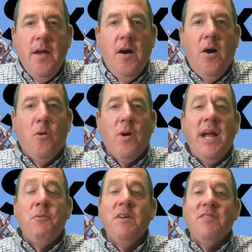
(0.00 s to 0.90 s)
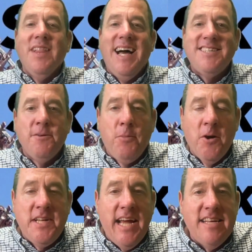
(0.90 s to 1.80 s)
All right, we have lots of
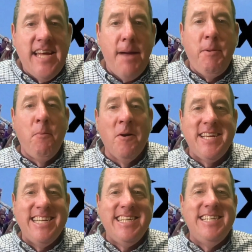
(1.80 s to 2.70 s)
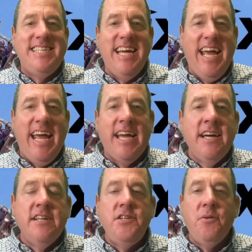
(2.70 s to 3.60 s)
birthdays. Happy birthday today
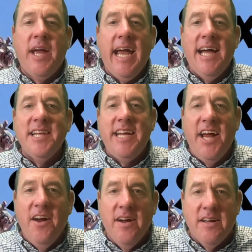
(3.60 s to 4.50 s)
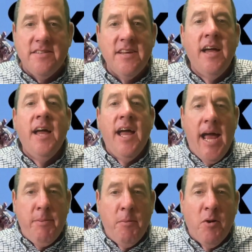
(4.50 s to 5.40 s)
to Callan Harris.
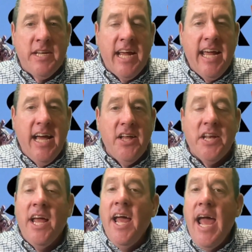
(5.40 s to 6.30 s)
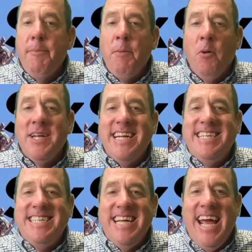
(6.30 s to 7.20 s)
Happy birthday, Callan. Happy birthday
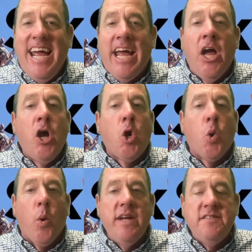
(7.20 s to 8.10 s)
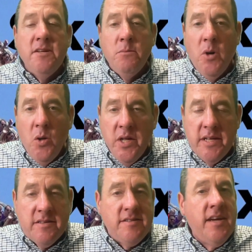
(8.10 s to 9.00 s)
today, Grayson
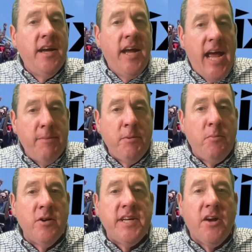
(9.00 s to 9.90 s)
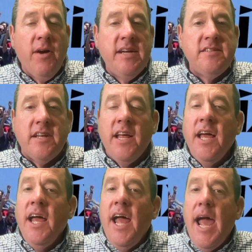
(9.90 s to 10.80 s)
Mullins. Happy birthday, Grayson.
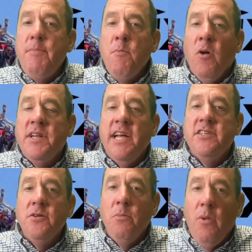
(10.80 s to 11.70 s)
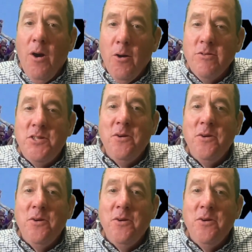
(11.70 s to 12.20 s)
Happy birthday tomorrow to